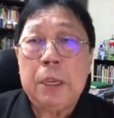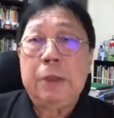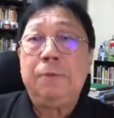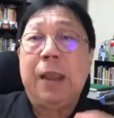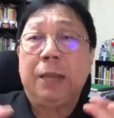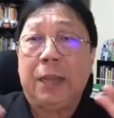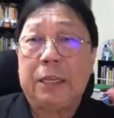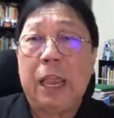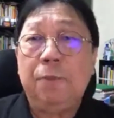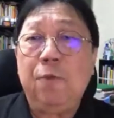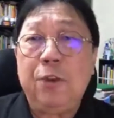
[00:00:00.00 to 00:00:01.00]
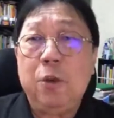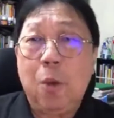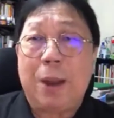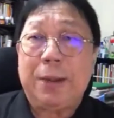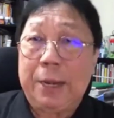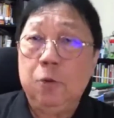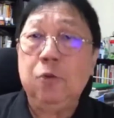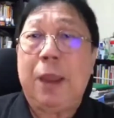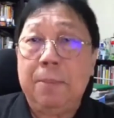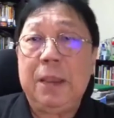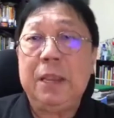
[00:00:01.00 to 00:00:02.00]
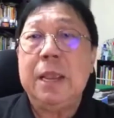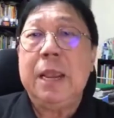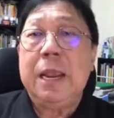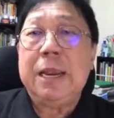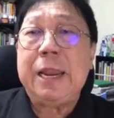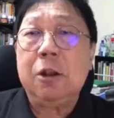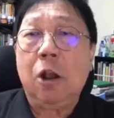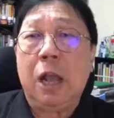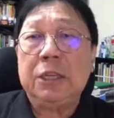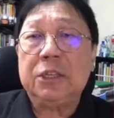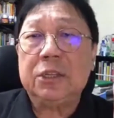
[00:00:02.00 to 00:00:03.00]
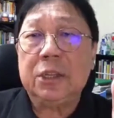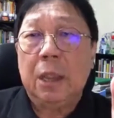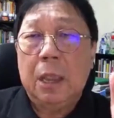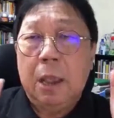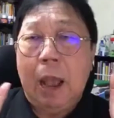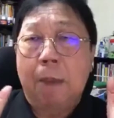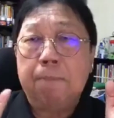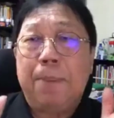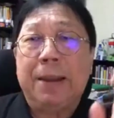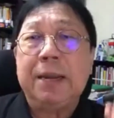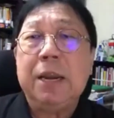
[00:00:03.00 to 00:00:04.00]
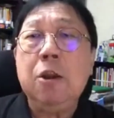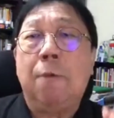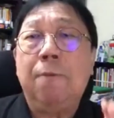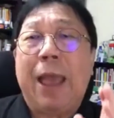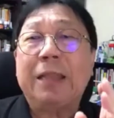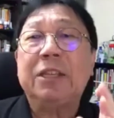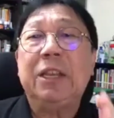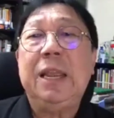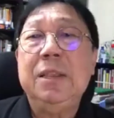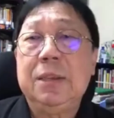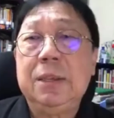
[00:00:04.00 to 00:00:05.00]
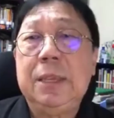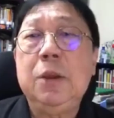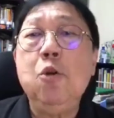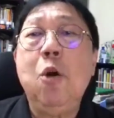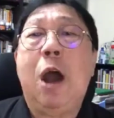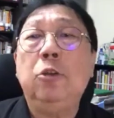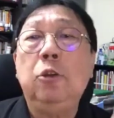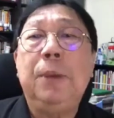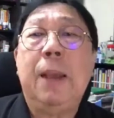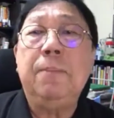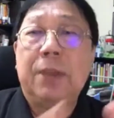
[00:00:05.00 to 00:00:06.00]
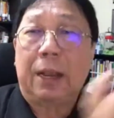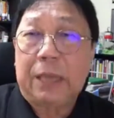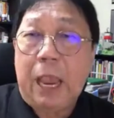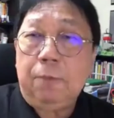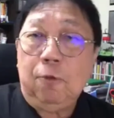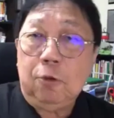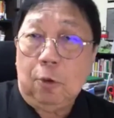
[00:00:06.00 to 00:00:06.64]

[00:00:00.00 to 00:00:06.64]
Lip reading: If they are successful in what they do, that means they got a pattern of excellence. They know how to become successful.